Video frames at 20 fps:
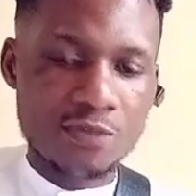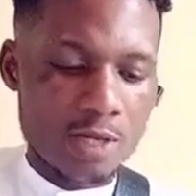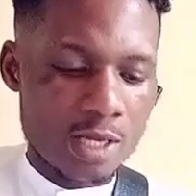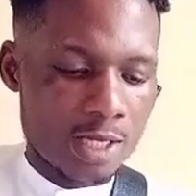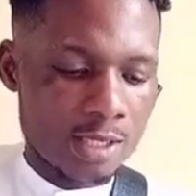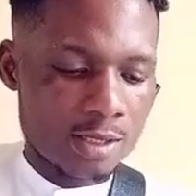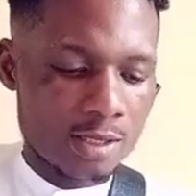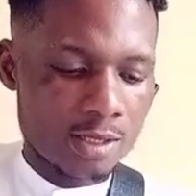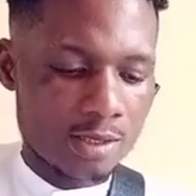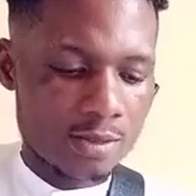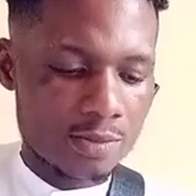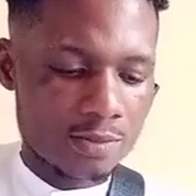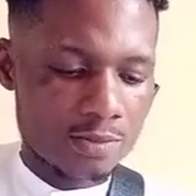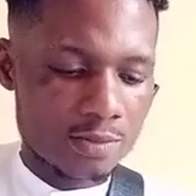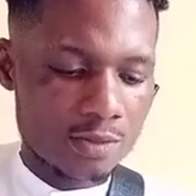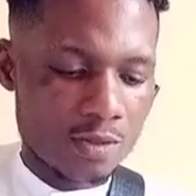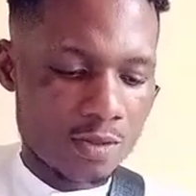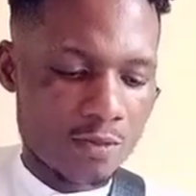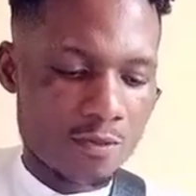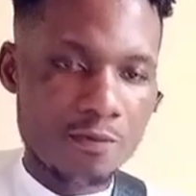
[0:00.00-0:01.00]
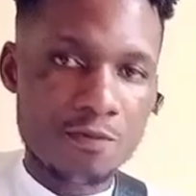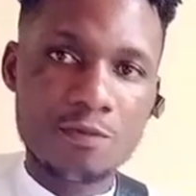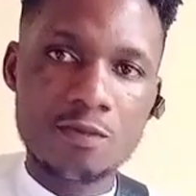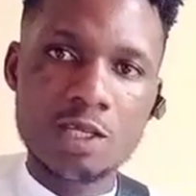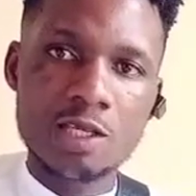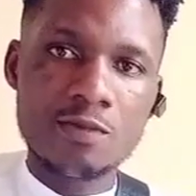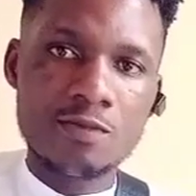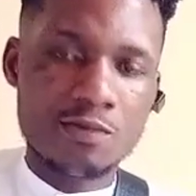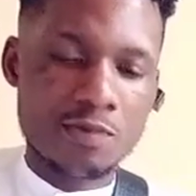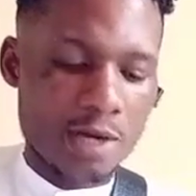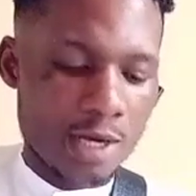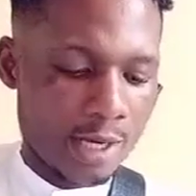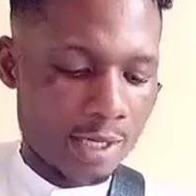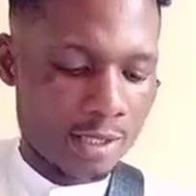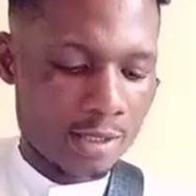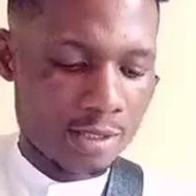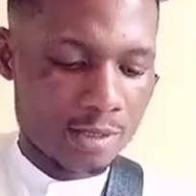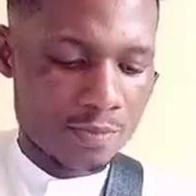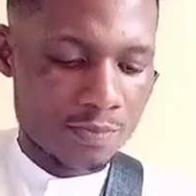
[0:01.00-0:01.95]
fret, 5th fret,